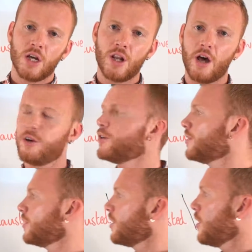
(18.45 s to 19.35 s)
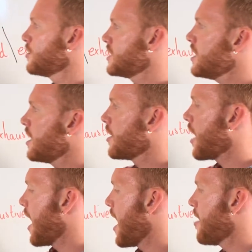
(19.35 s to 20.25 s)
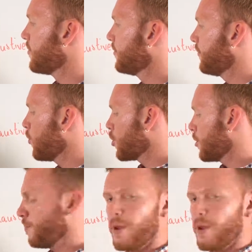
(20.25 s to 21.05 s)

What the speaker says: Now, you'll see here I have 4